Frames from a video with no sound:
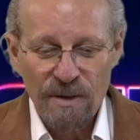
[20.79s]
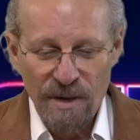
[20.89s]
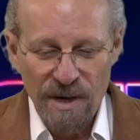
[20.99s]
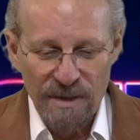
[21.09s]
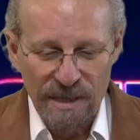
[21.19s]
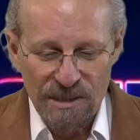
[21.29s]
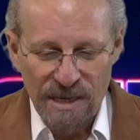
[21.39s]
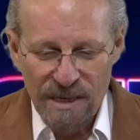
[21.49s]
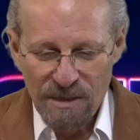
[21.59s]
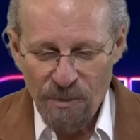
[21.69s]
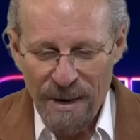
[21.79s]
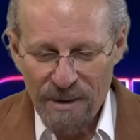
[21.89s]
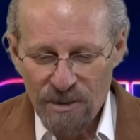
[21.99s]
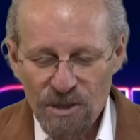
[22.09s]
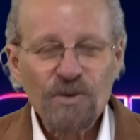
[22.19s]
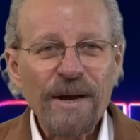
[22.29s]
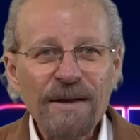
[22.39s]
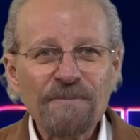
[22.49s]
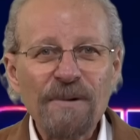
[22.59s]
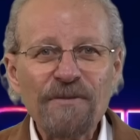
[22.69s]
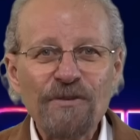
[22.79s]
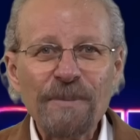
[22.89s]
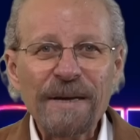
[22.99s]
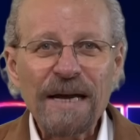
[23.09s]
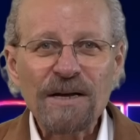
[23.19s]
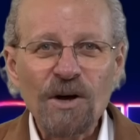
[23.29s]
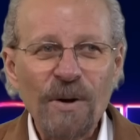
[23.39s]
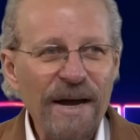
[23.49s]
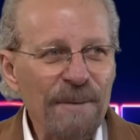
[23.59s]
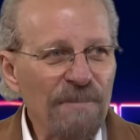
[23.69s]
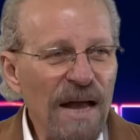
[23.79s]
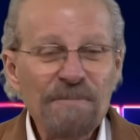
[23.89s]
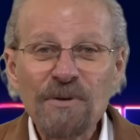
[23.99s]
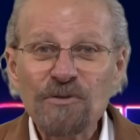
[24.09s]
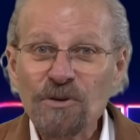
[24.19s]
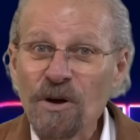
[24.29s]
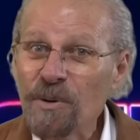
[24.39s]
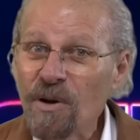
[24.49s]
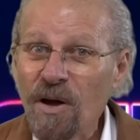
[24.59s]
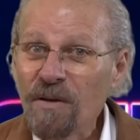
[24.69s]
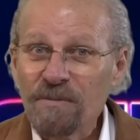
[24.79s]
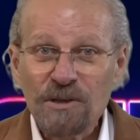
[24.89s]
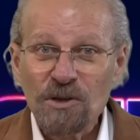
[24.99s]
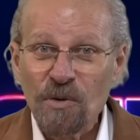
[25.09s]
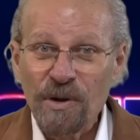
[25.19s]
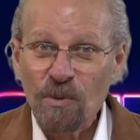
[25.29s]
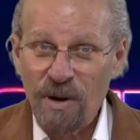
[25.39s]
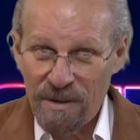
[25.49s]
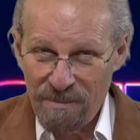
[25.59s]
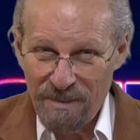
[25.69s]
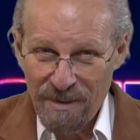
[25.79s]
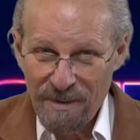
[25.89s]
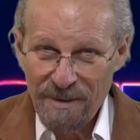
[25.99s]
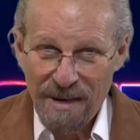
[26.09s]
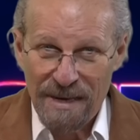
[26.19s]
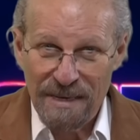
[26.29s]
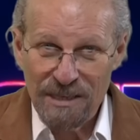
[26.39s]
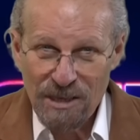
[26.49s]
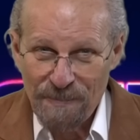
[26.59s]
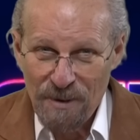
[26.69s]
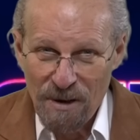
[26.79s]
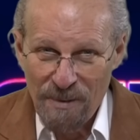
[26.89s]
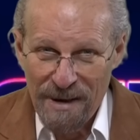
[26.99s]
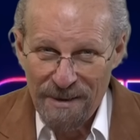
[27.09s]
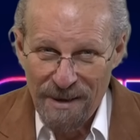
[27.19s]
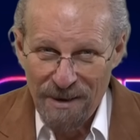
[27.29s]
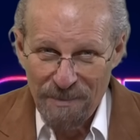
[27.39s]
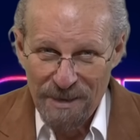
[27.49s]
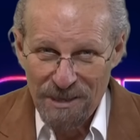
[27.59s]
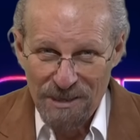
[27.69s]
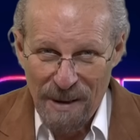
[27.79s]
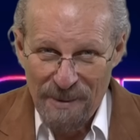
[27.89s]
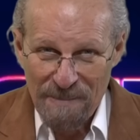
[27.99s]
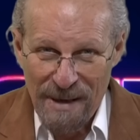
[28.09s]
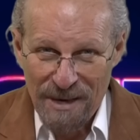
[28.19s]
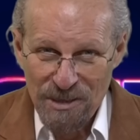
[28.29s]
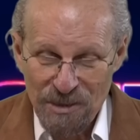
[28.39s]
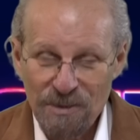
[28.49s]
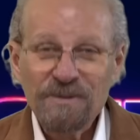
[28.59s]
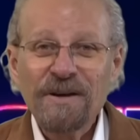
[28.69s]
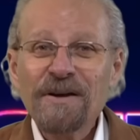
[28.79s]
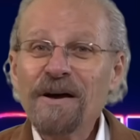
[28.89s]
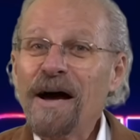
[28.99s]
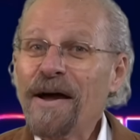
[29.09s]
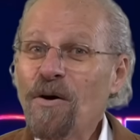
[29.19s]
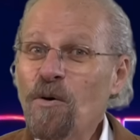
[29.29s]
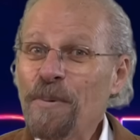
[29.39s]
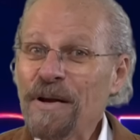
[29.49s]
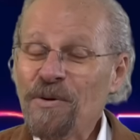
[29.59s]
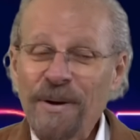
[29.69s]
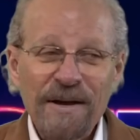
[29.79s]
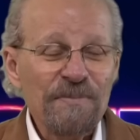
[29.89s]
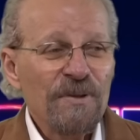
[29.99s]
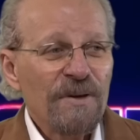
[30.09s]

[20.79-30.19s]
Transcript: Let's get the record straight right from the get-go. I am not Mr. Know-It-All. There's only one, and he's up there right now, but he's coming back soon, I hope anyway.